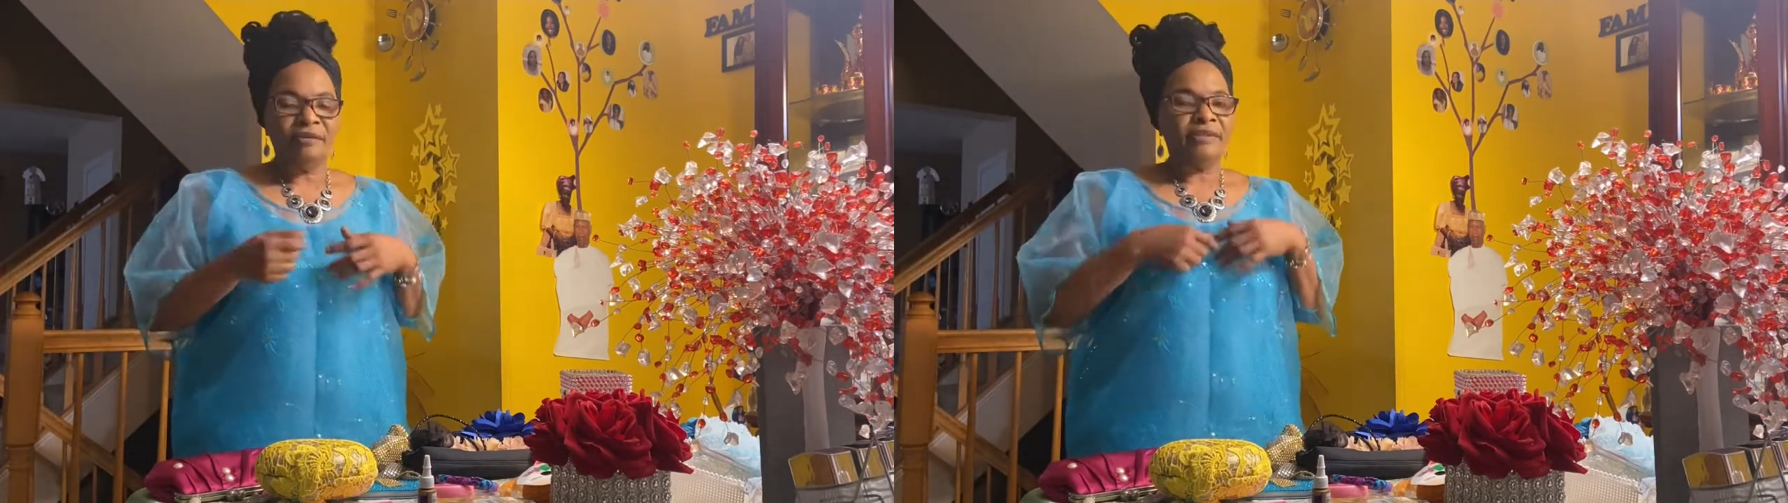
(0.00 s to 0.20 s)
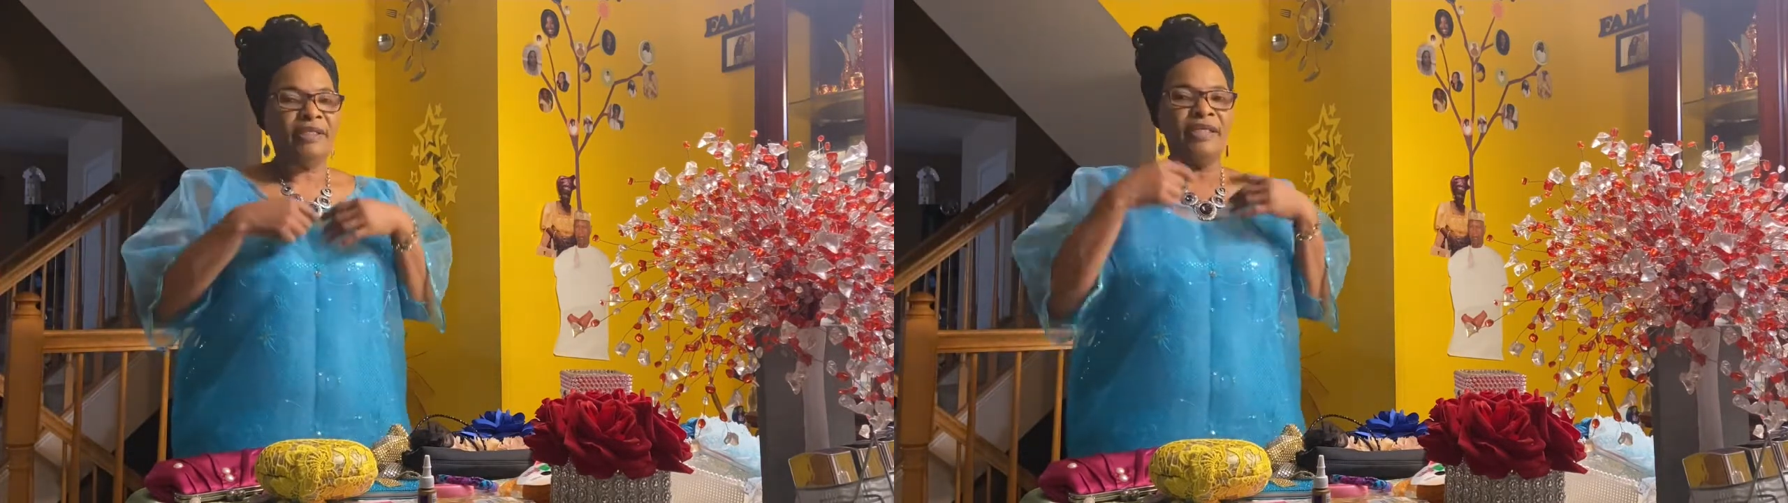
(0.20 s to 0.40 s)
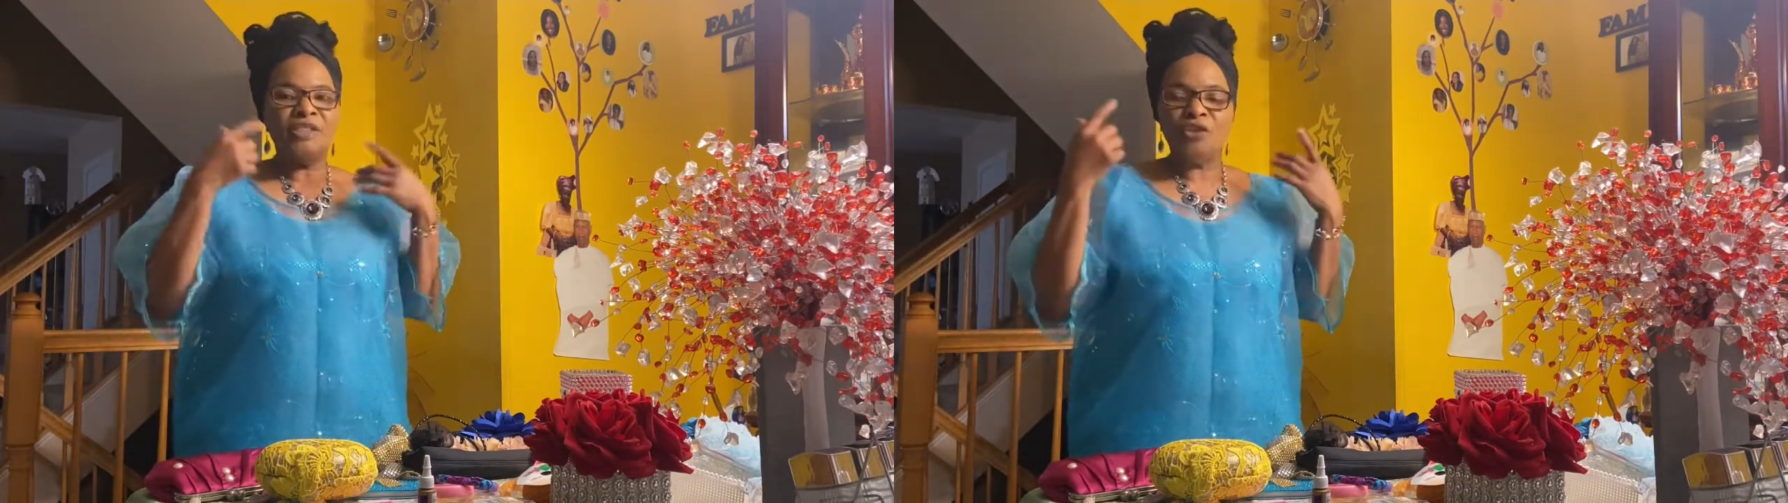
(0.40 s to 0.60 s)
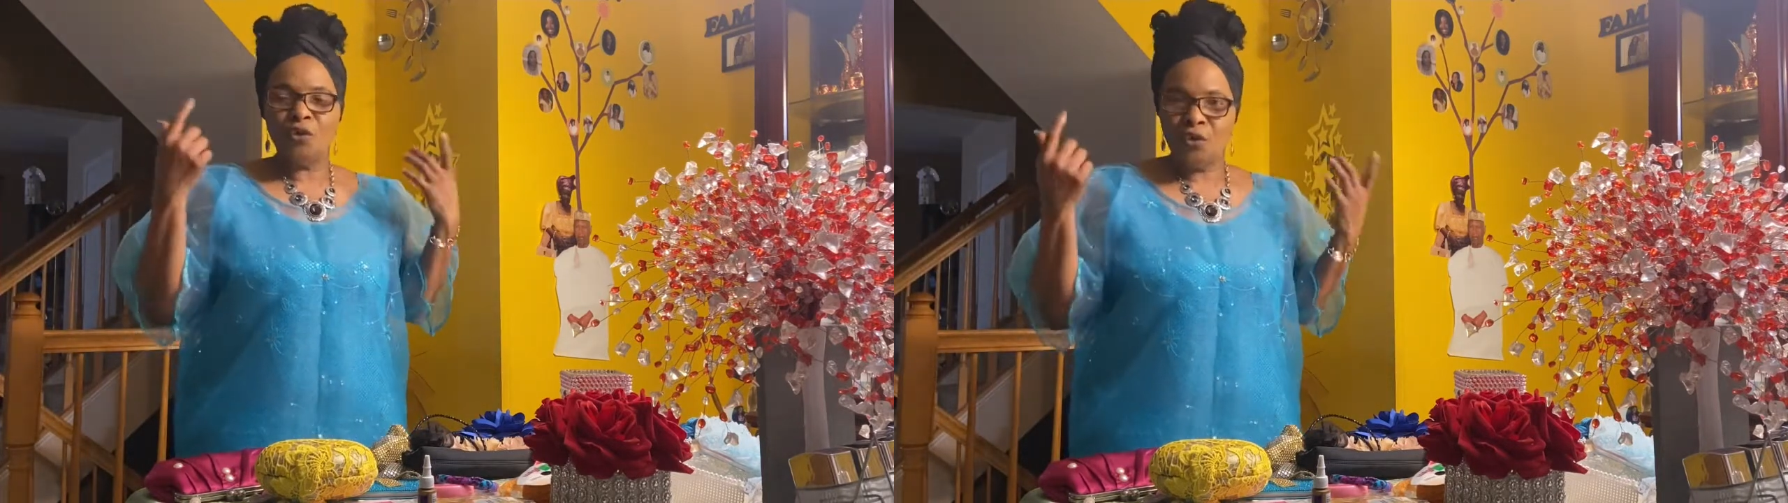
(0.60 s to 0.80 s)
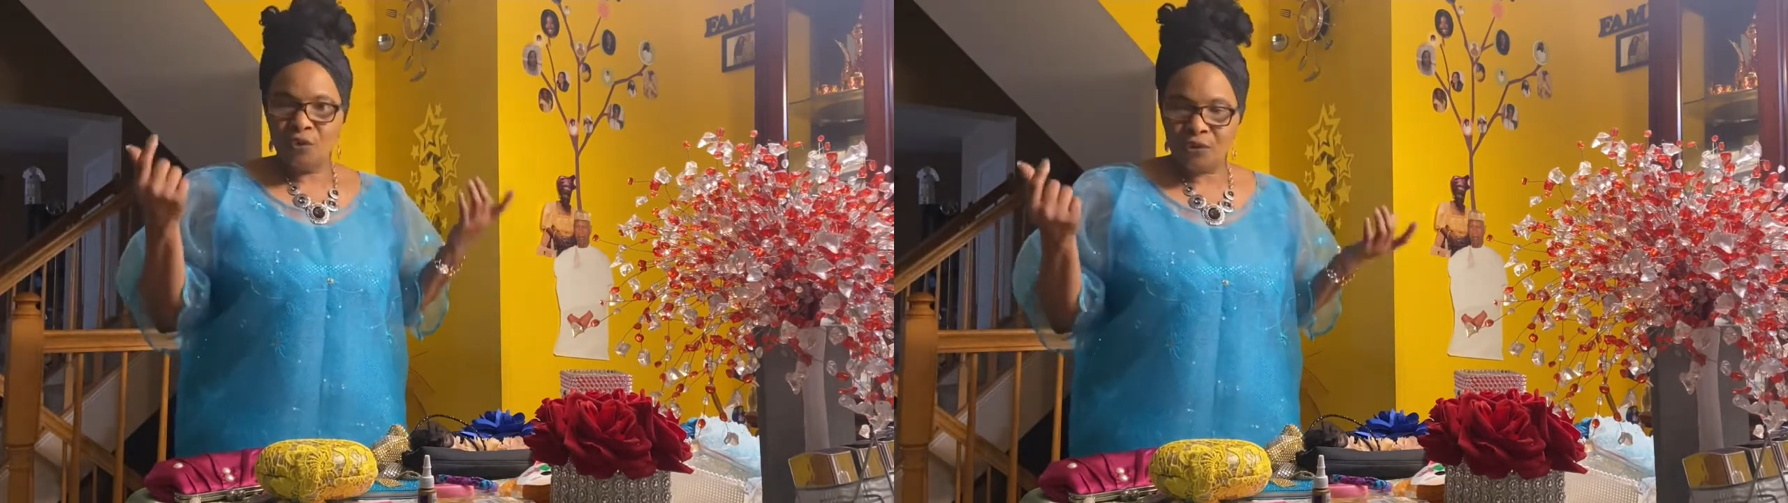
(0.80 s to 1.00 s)
The list
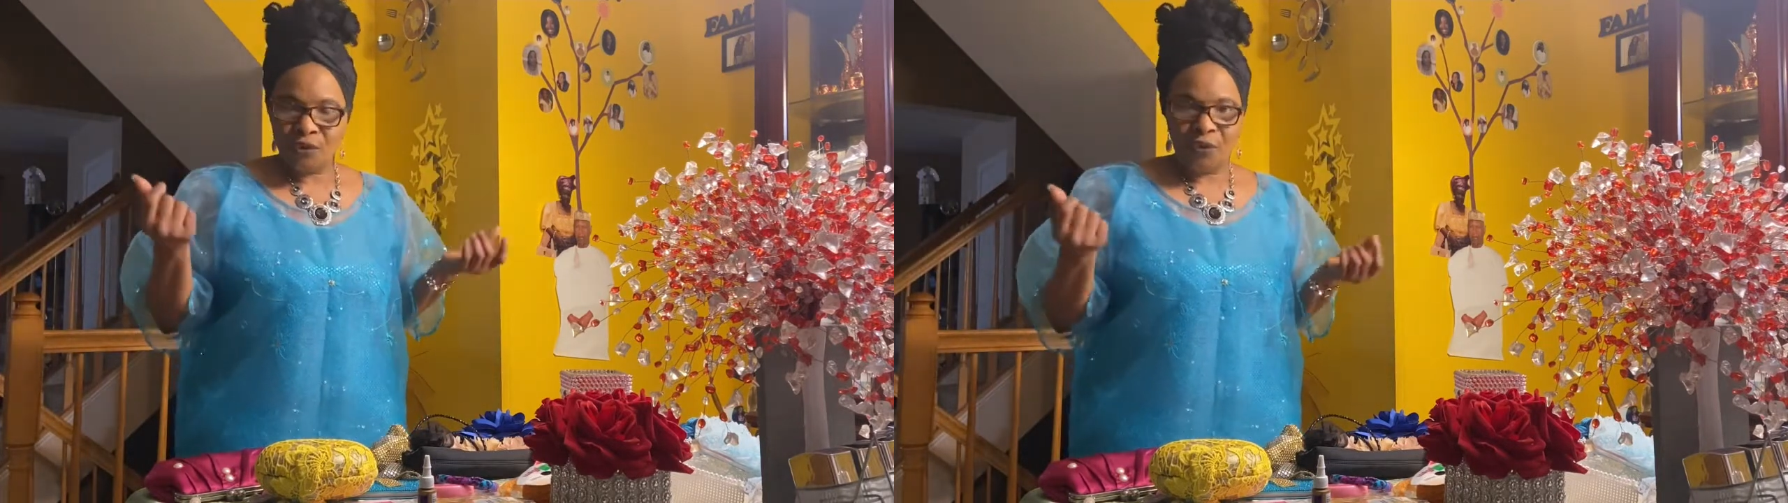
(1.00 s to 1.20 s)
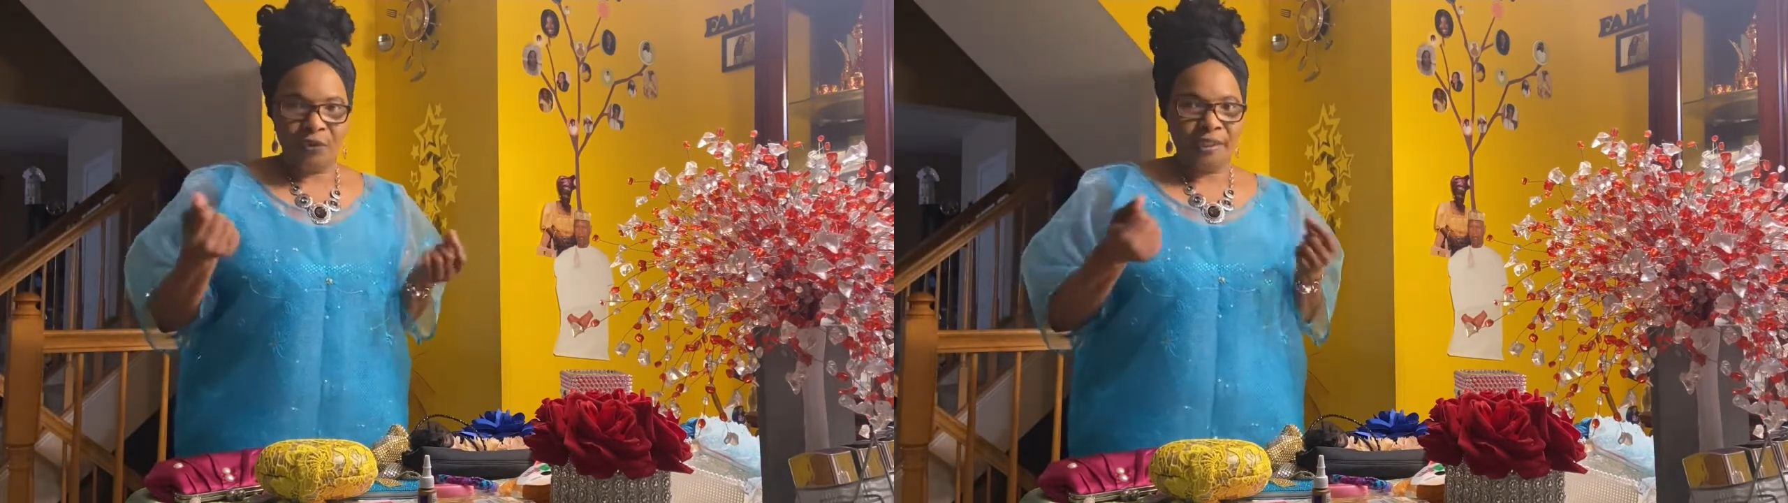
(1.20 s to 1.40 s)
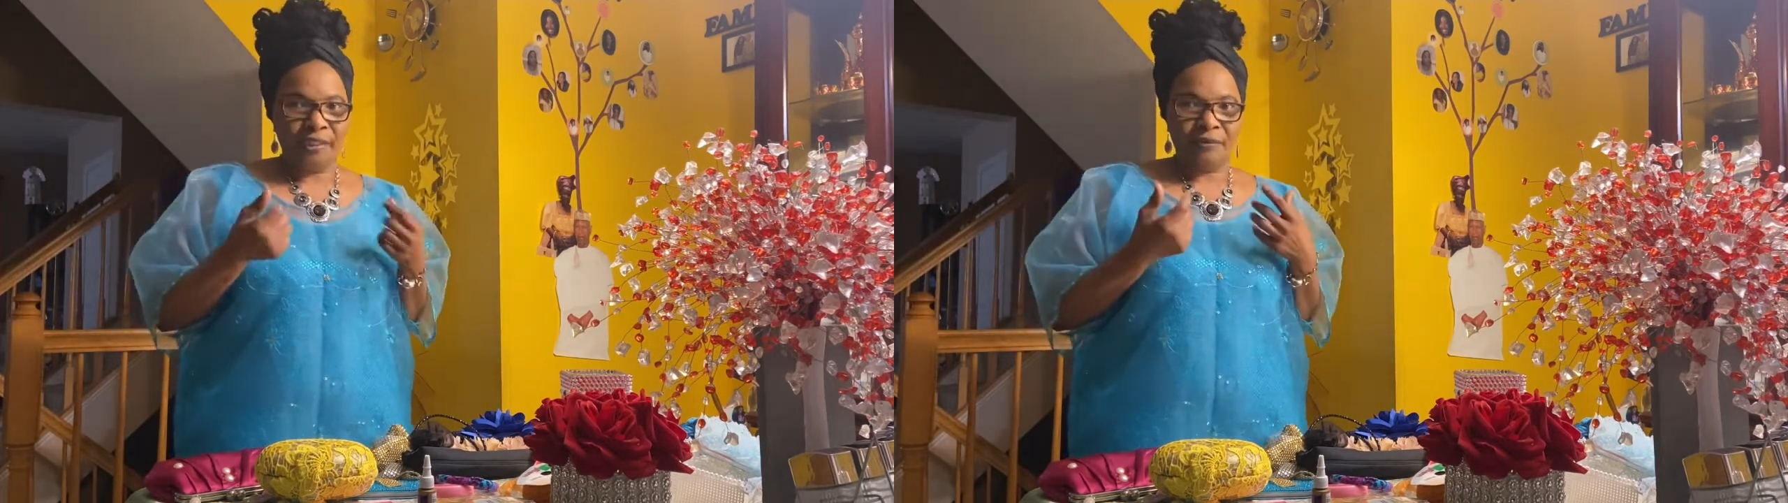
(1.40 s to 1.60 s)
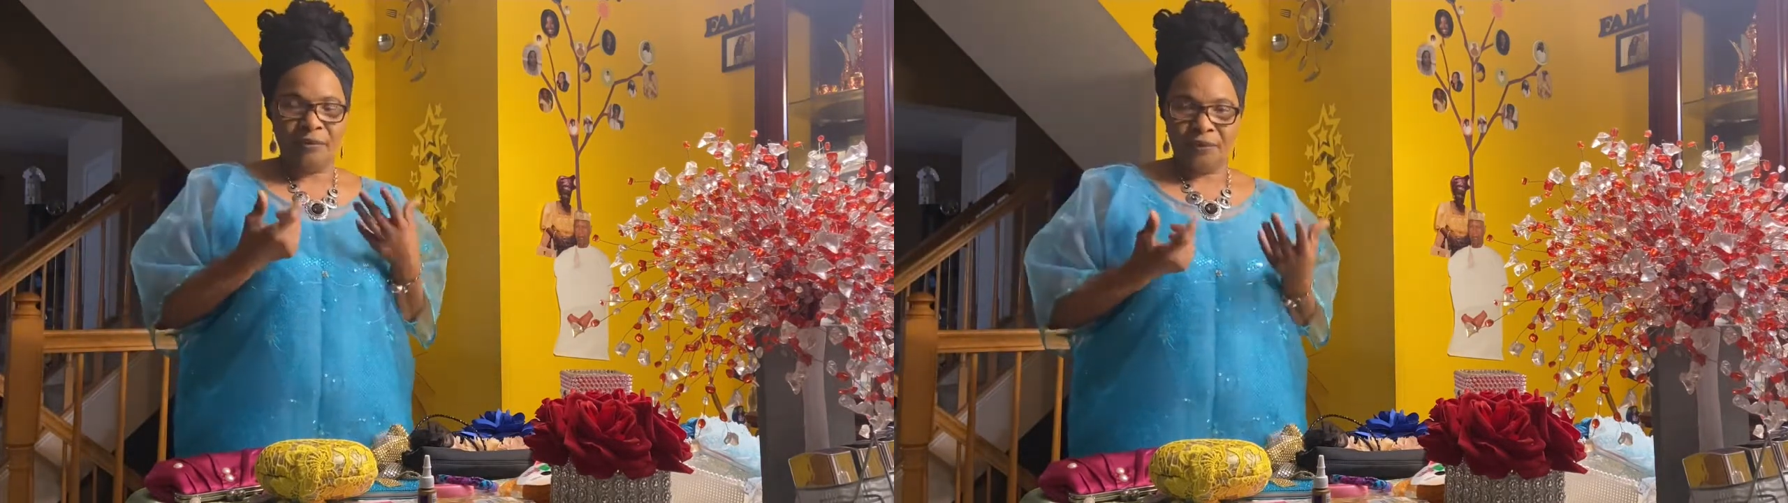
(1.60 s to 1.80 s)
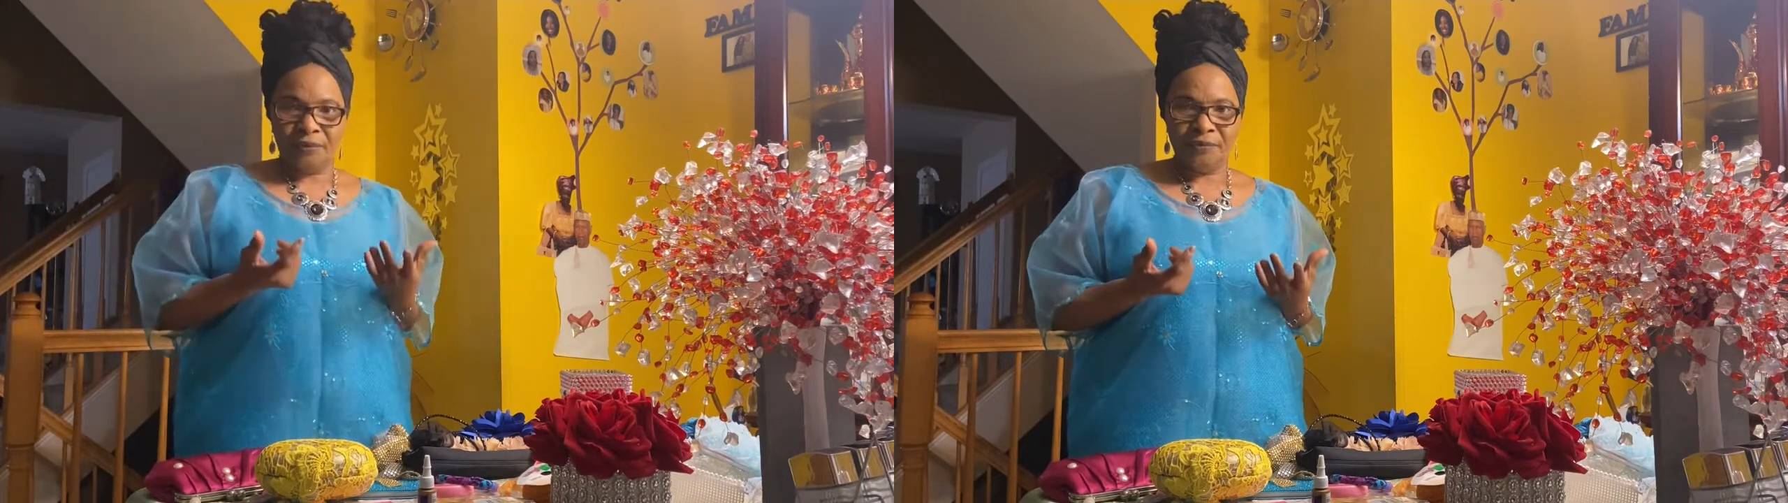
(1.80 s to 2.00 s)
goes on and
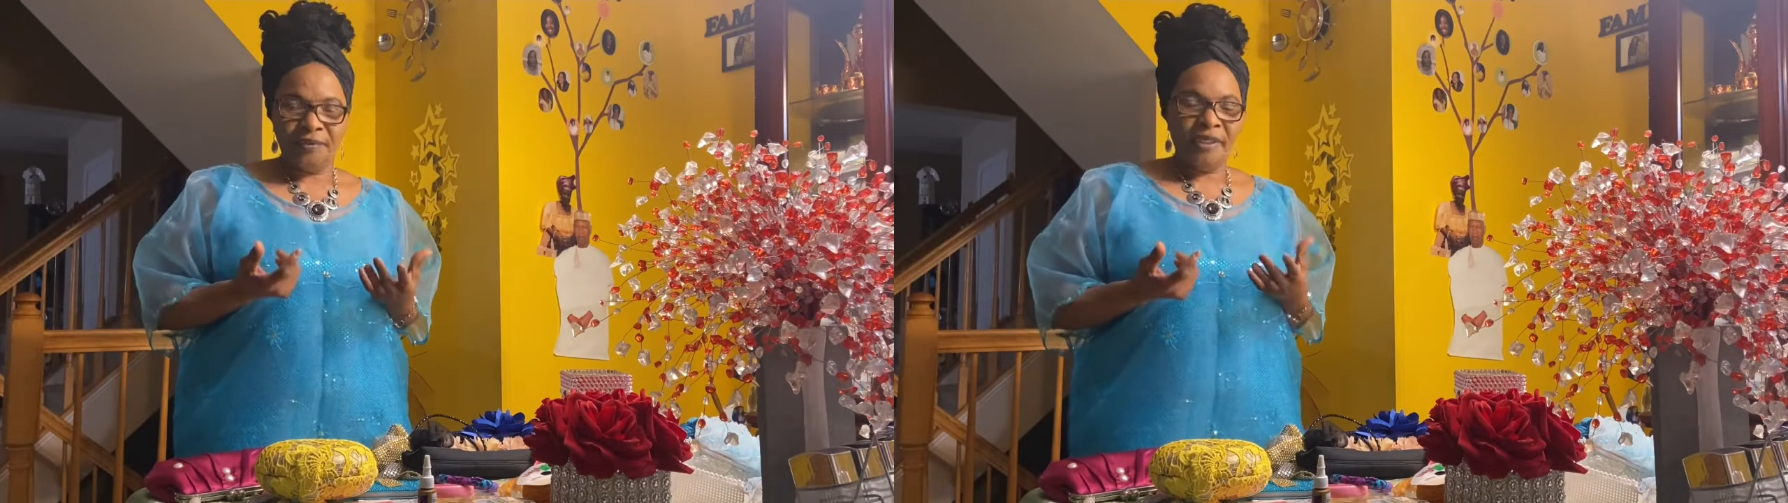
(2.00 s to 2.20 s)
on.